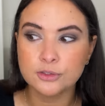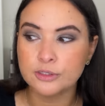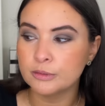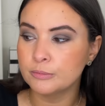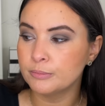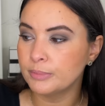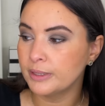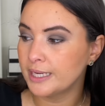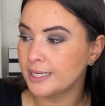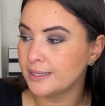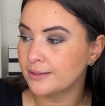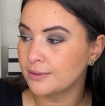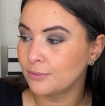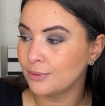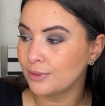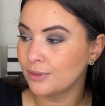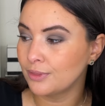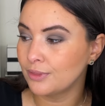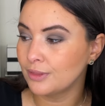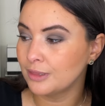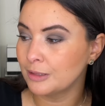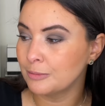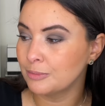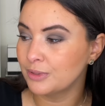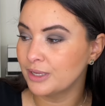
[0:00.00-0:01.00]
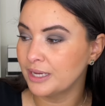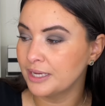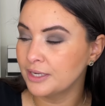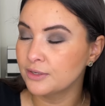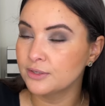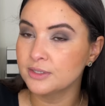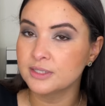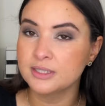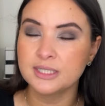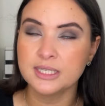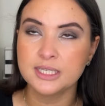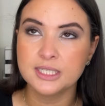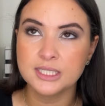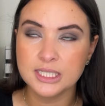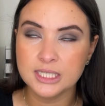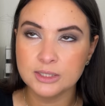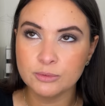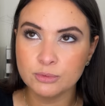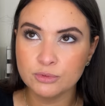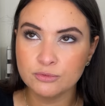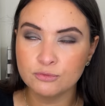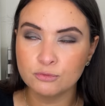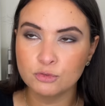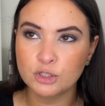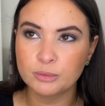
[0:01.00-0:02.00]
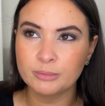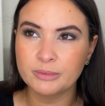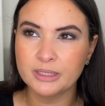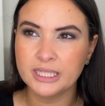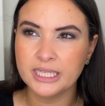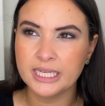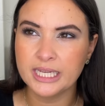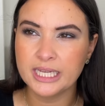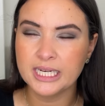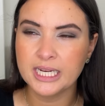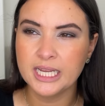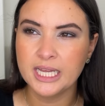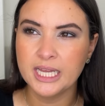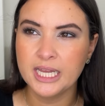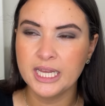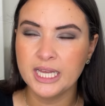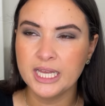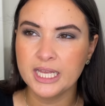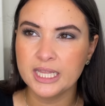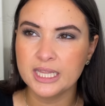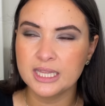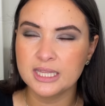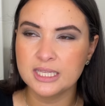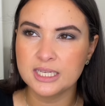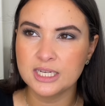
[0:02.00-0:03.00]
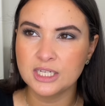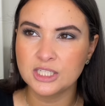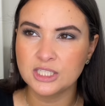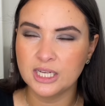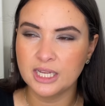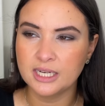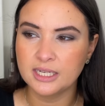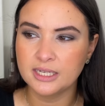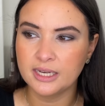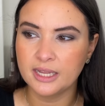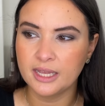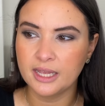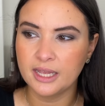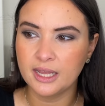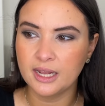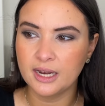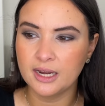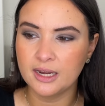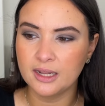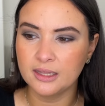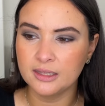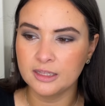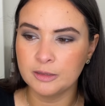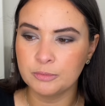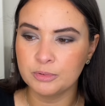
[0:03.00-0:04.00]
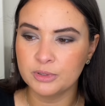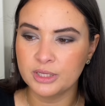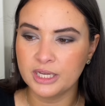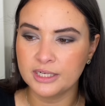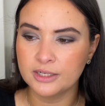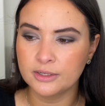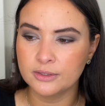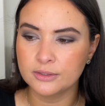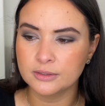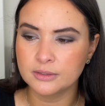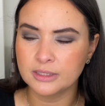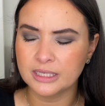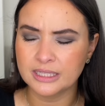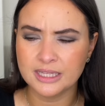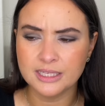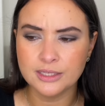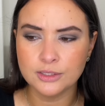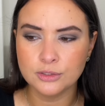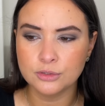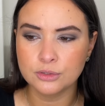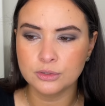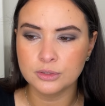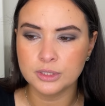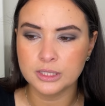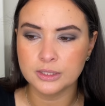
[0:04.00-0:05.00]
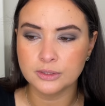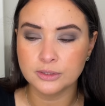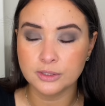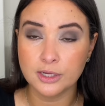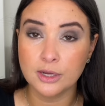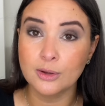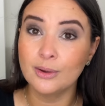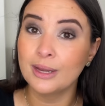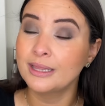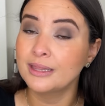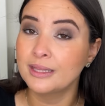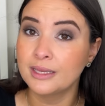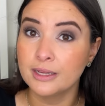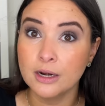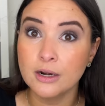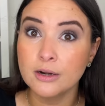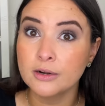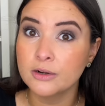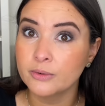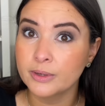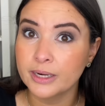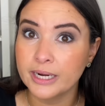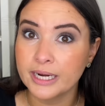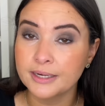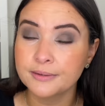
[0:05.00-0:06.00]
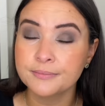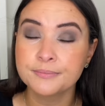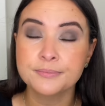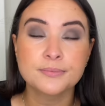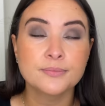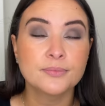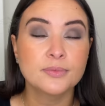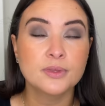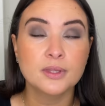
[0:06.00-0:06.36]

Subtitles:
You can pair it with the lip liners. They did reformulate the Chanel lip liners, I think 2 years ago, and they are great.